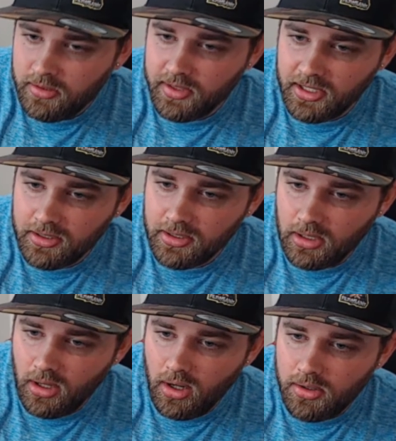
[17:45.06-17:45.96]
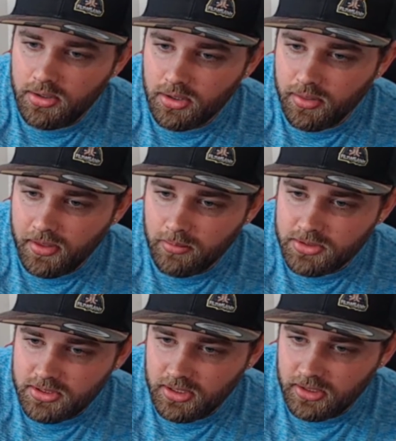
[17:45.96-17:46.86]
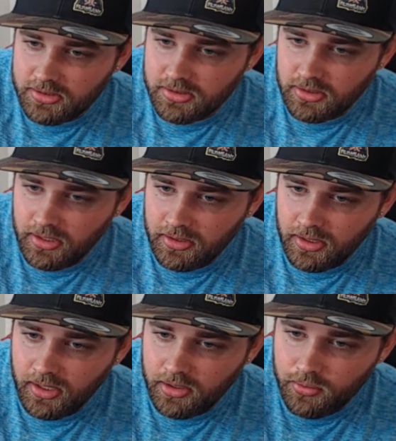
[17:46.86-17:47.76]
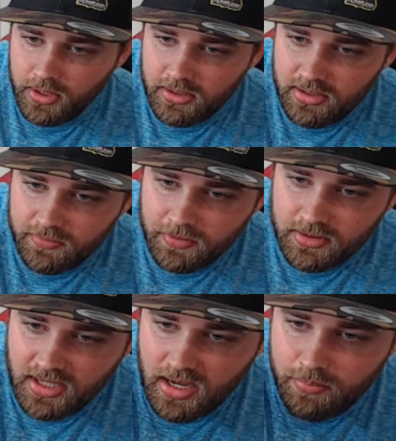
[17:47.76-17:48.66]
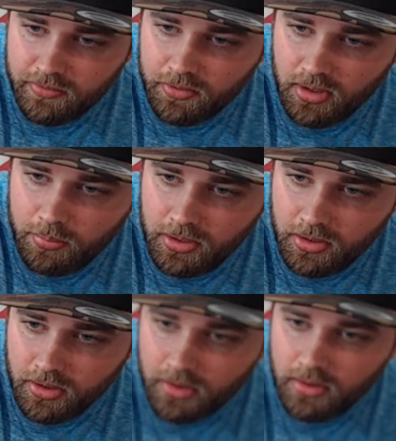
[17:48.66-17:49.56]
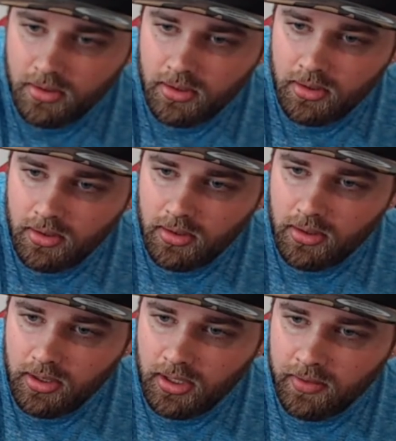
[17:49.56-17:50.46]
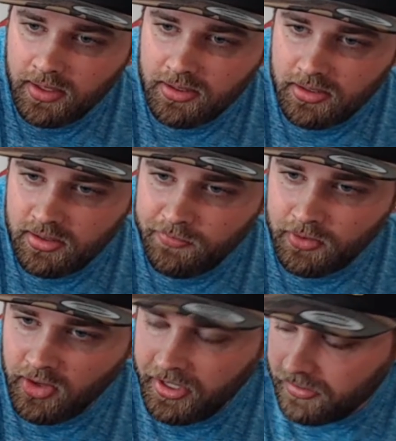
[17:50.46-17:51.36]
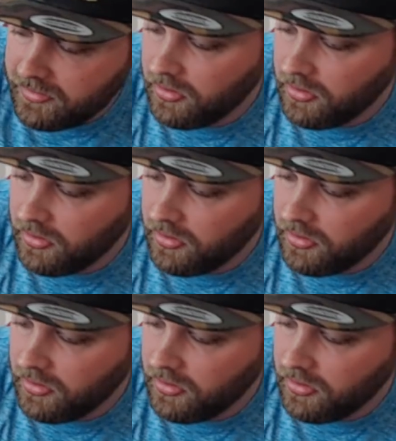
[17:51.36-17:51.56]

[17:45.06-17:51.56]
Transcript: They click onto your thumbsticks and create different type of grip here and different lengths.